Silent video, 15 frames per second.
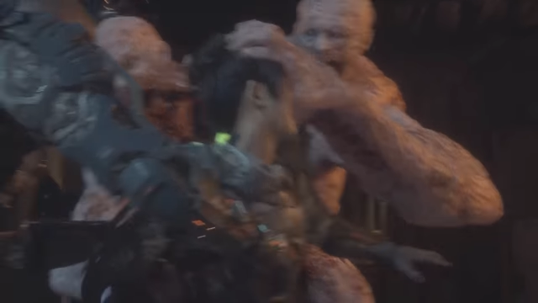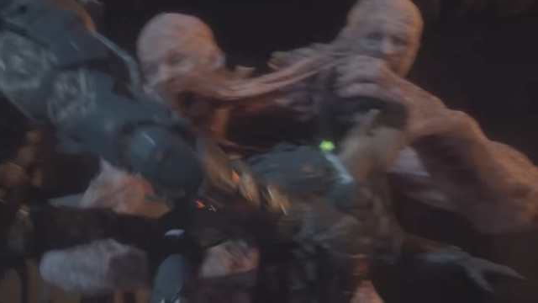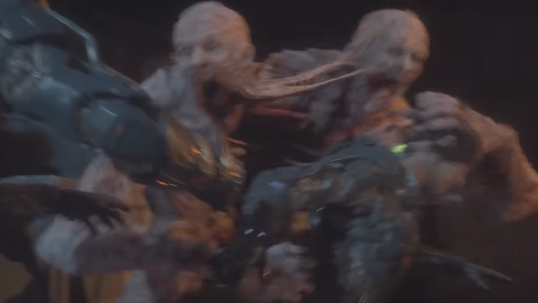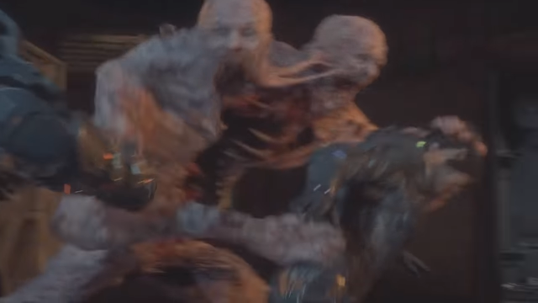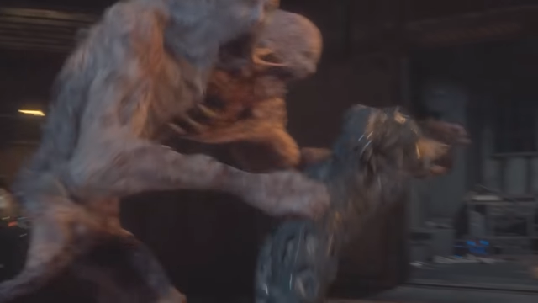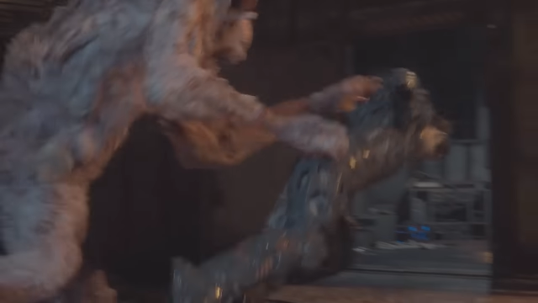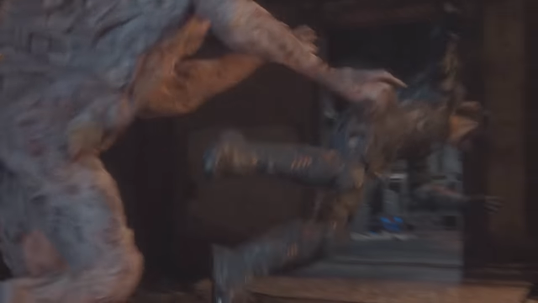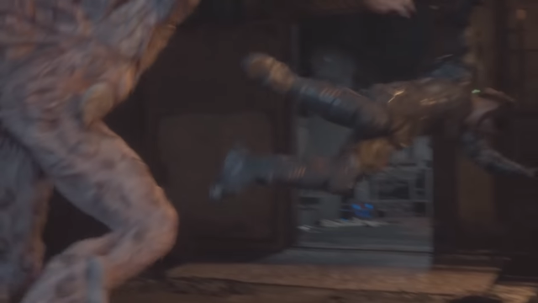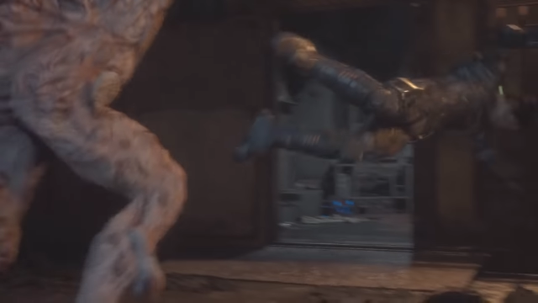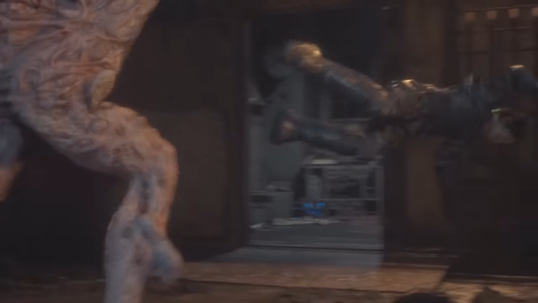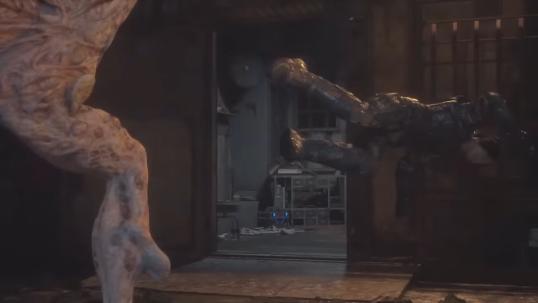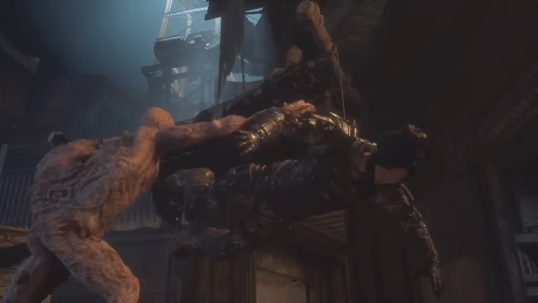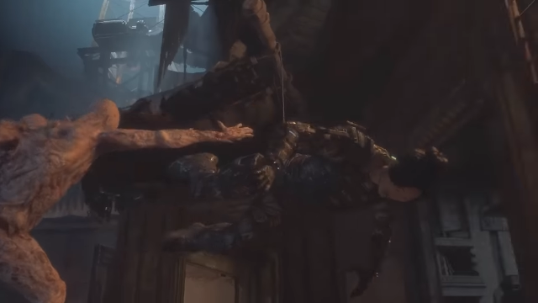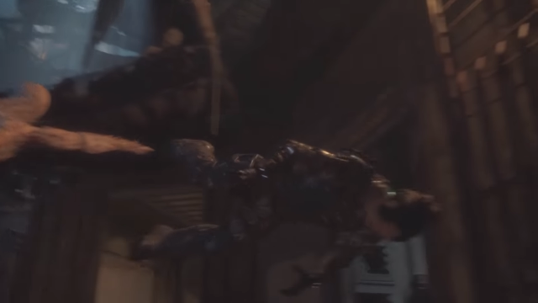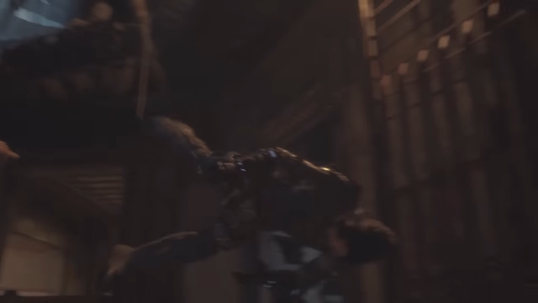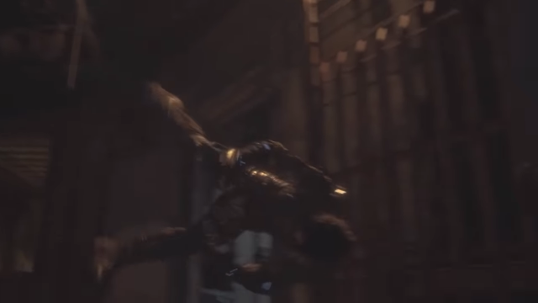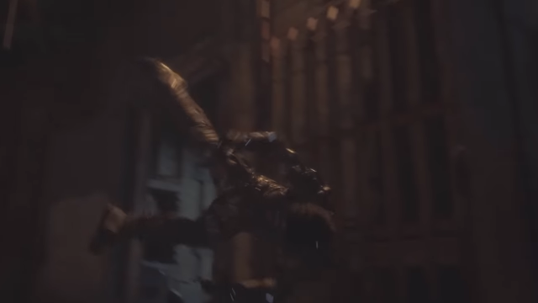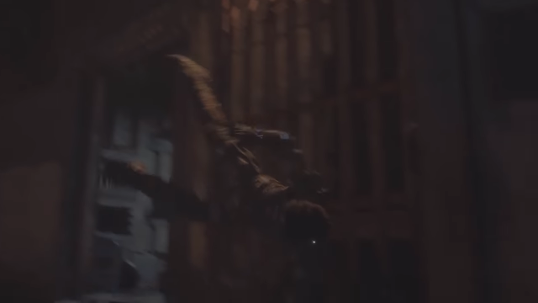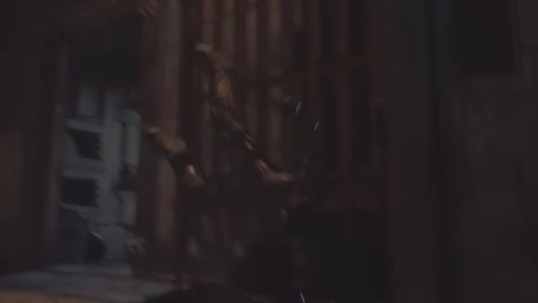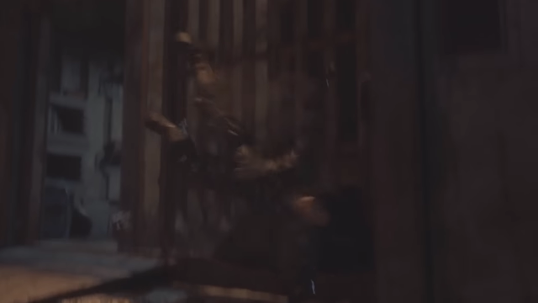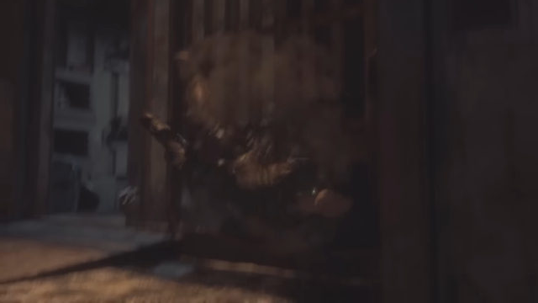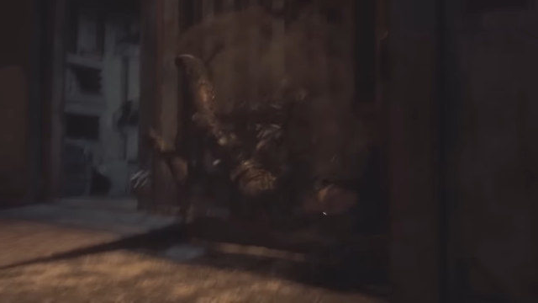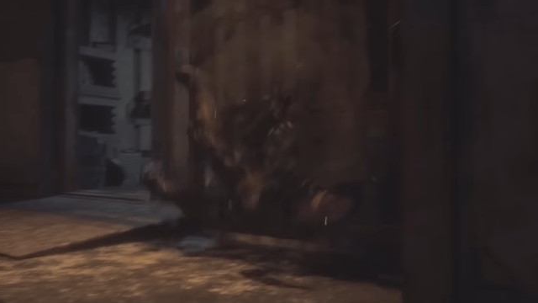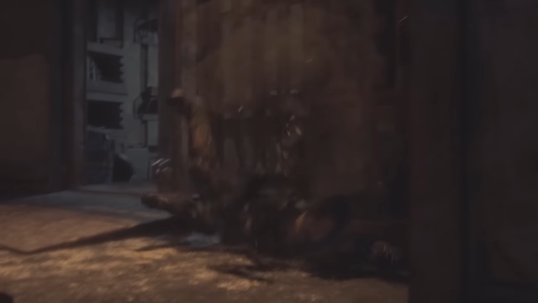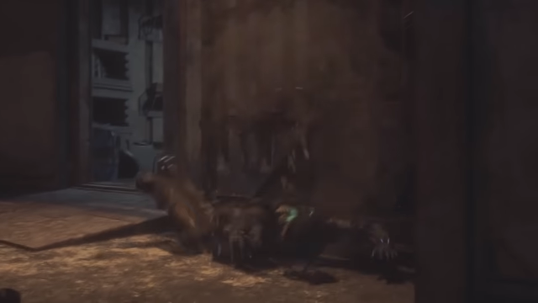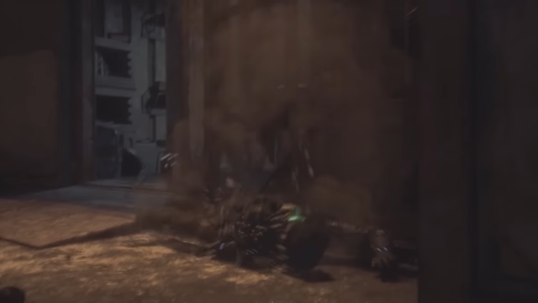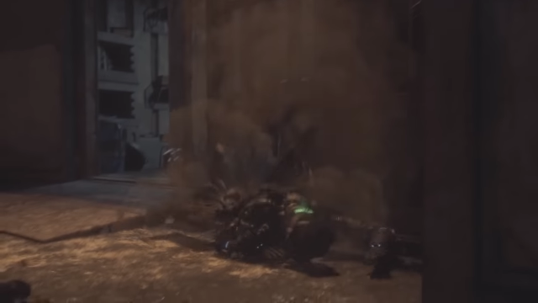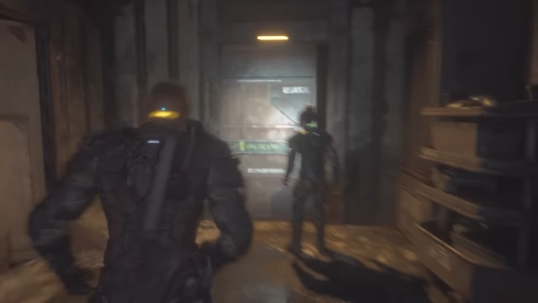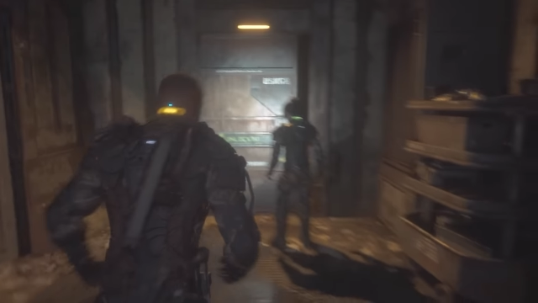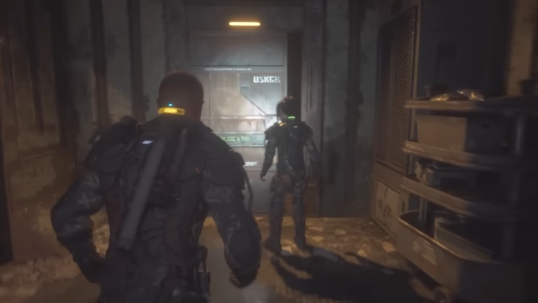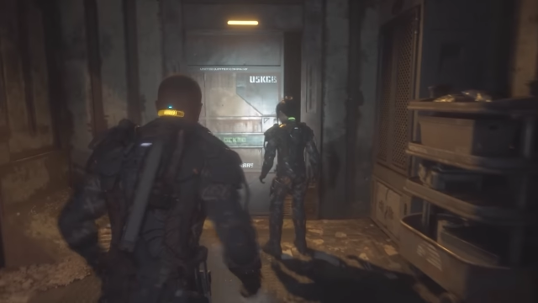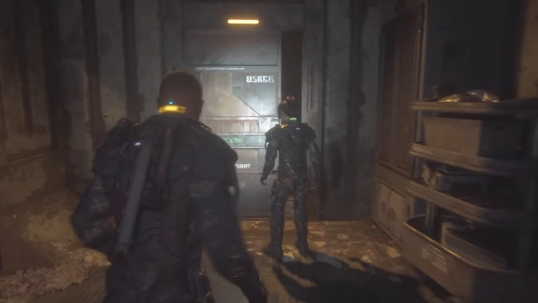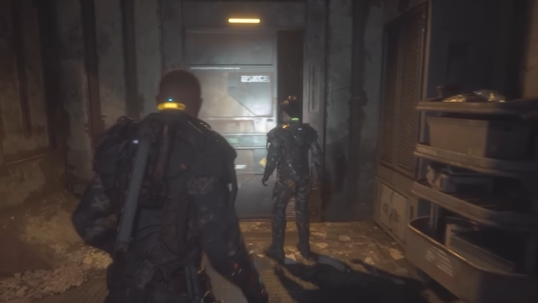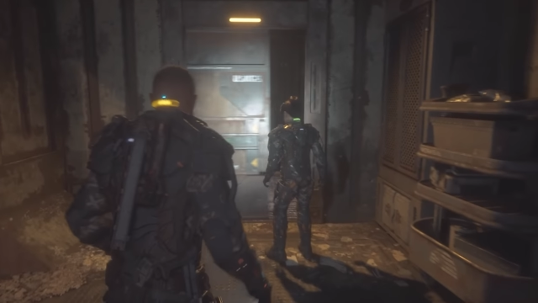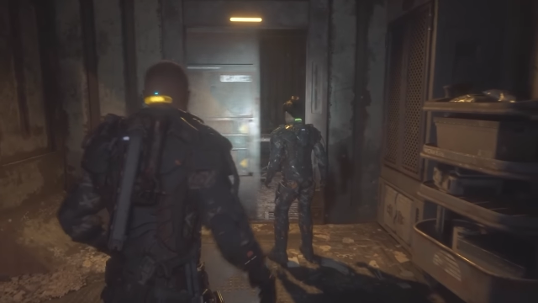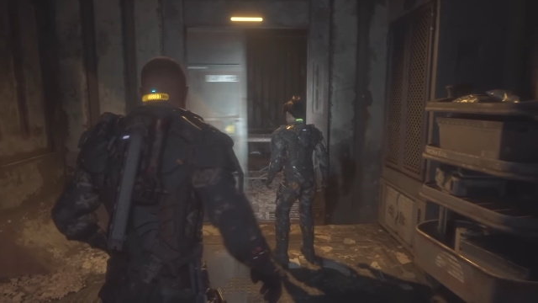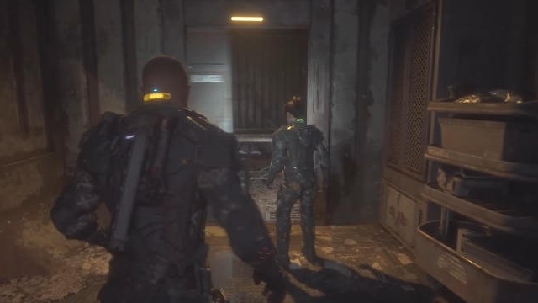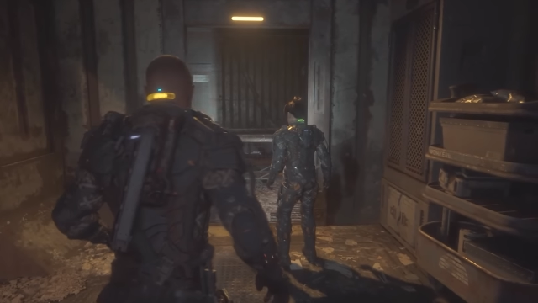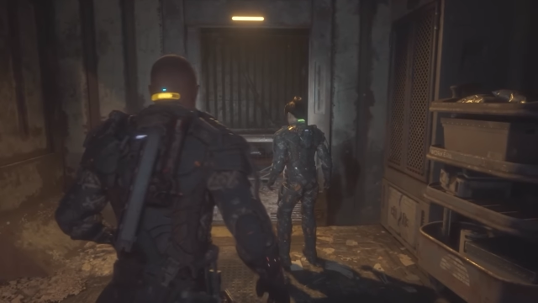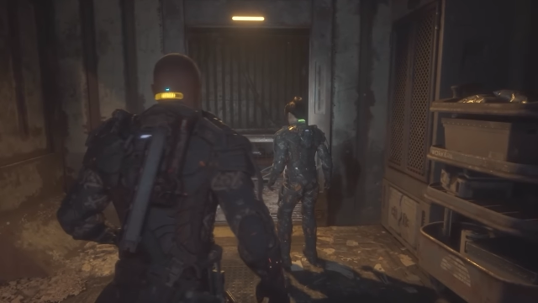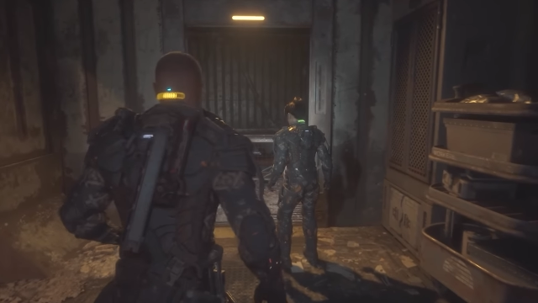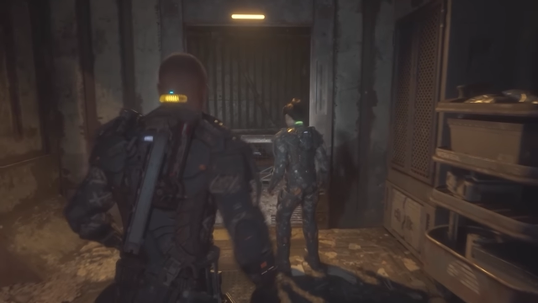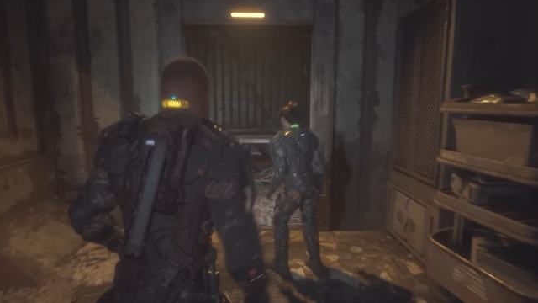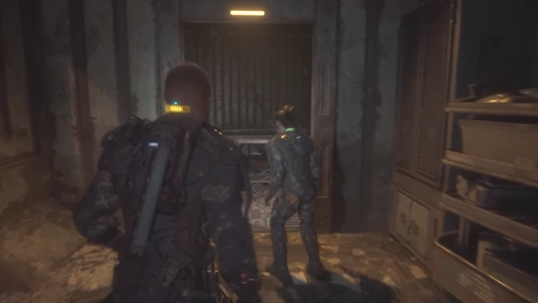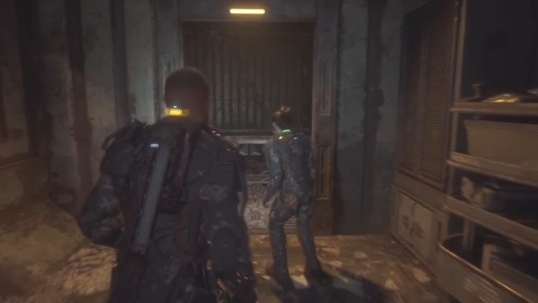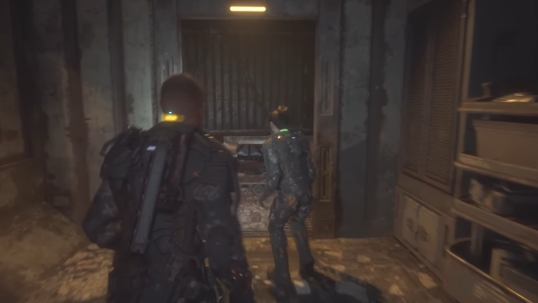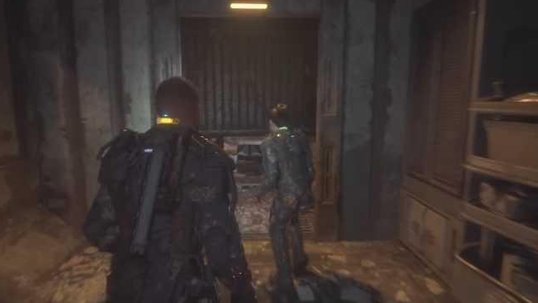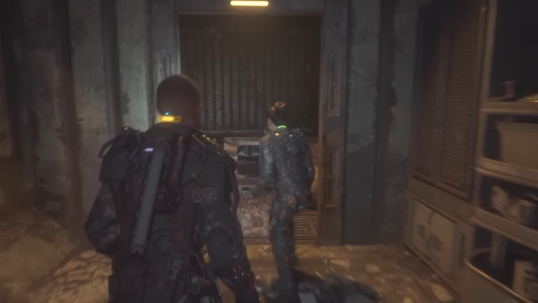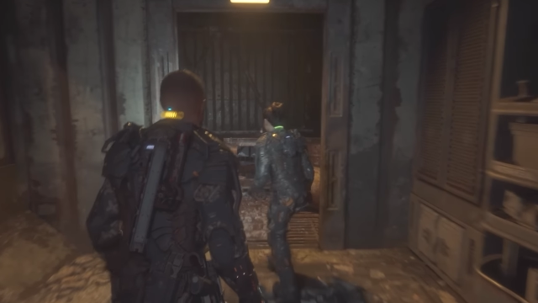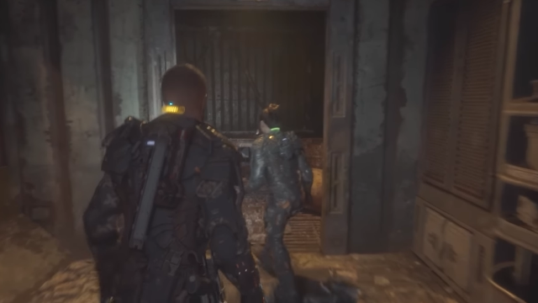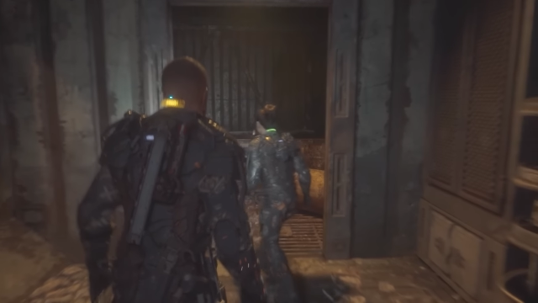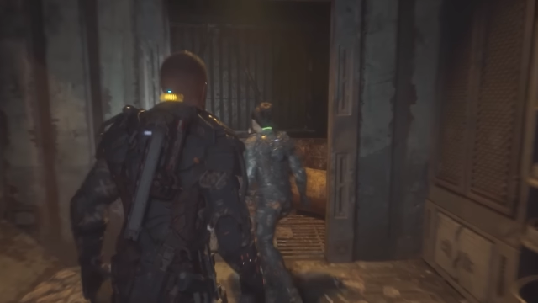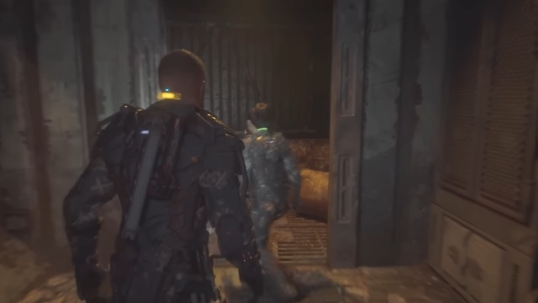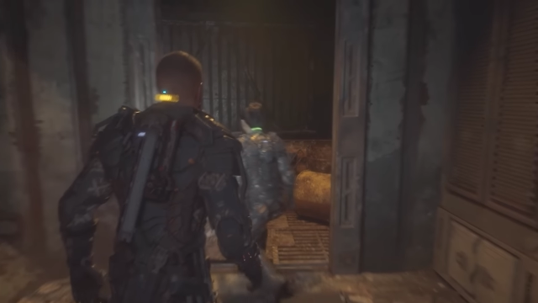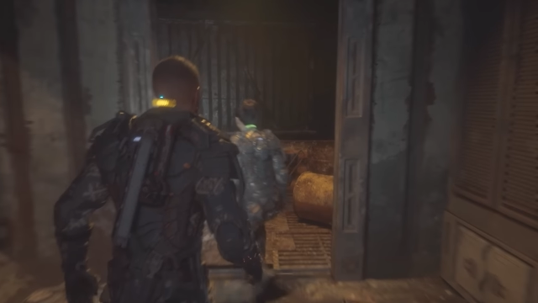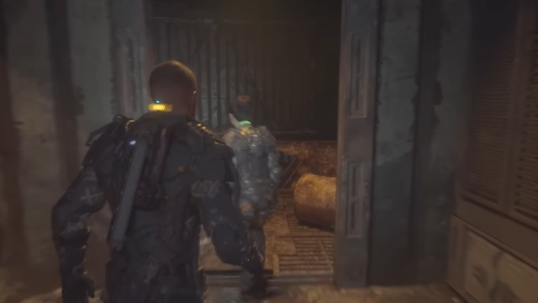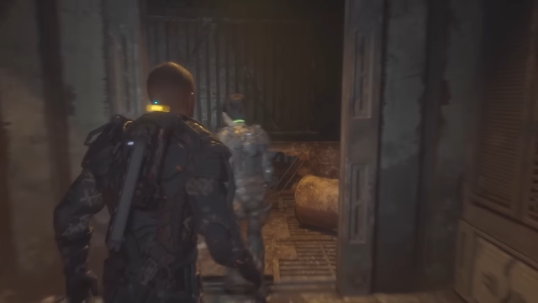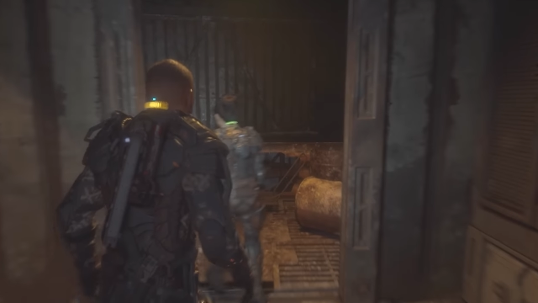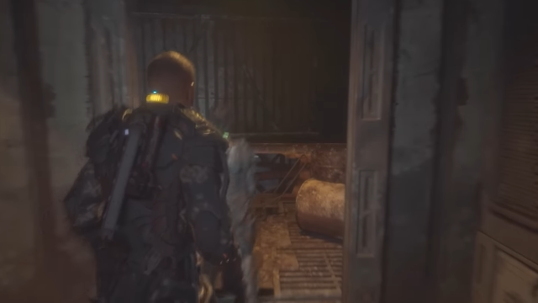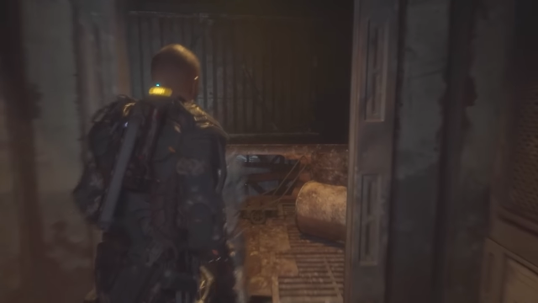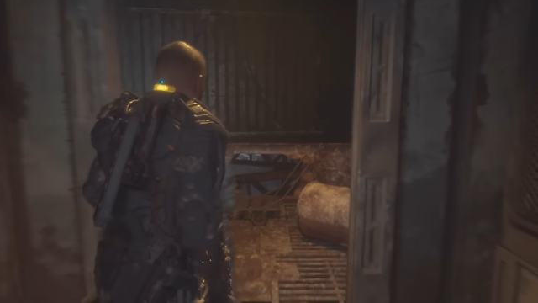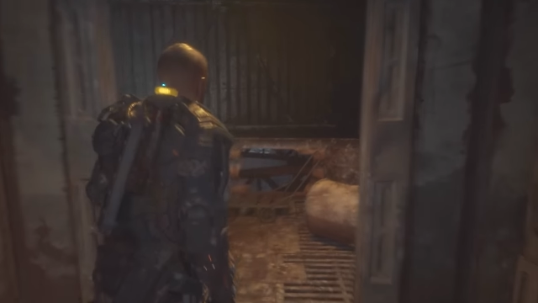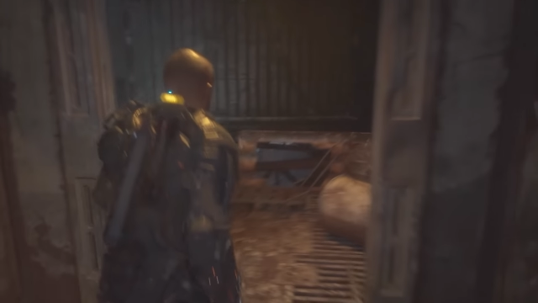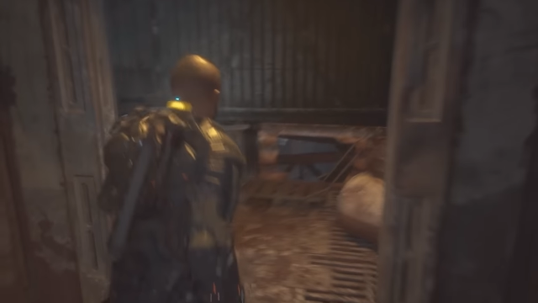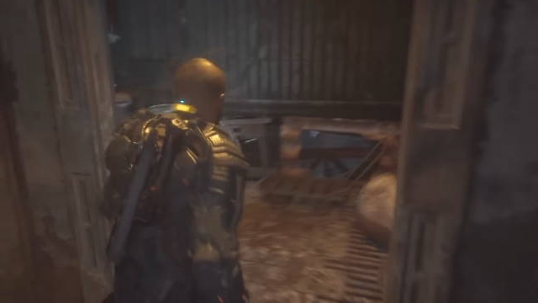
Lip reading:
[unreadable: no face in view]